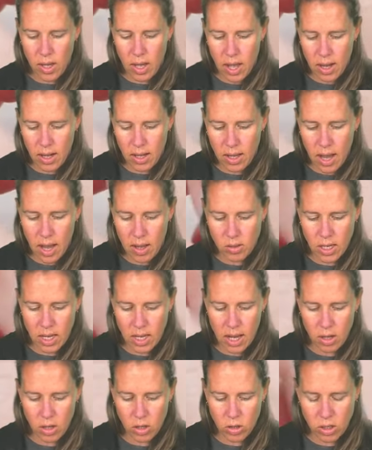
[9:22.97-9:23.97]
ahead, counting
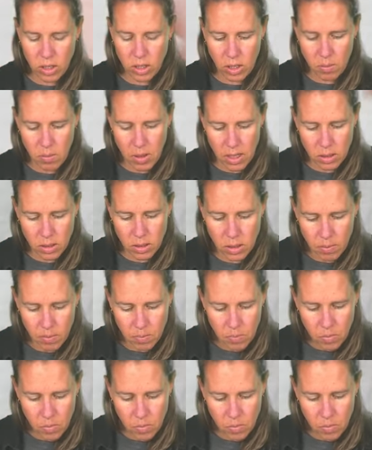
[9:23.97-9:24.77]
out your seed beads